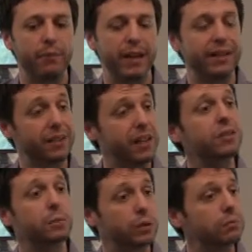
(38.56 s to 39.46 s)

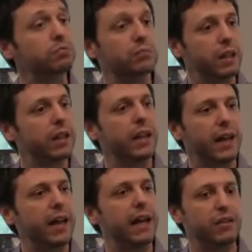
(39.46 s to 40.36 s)
accessible,
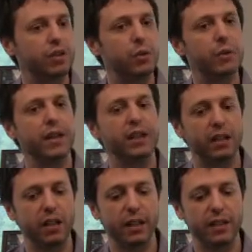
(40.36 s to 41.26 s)
and to create
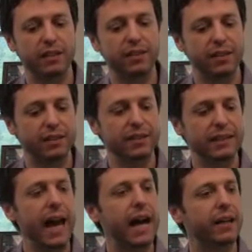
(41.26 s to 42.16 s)
a consistent
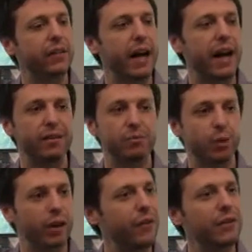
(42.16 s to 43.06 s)
stack that
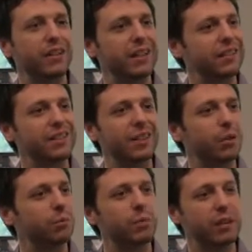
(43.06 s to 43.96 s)
where everything,
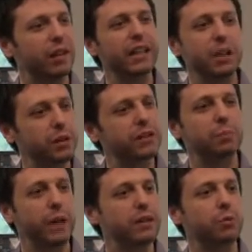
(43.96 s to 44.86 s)
like you would
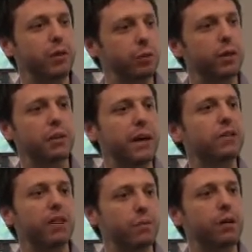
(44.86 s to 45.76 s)
expect with a
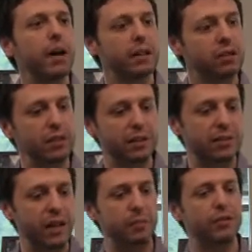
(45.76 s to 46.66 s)
Microsoft product, you get
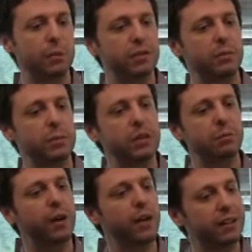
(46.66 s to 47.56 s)
this high-performance computing
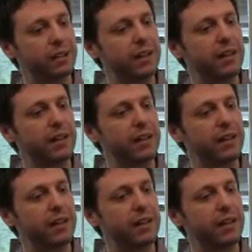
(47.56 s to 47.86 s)
product.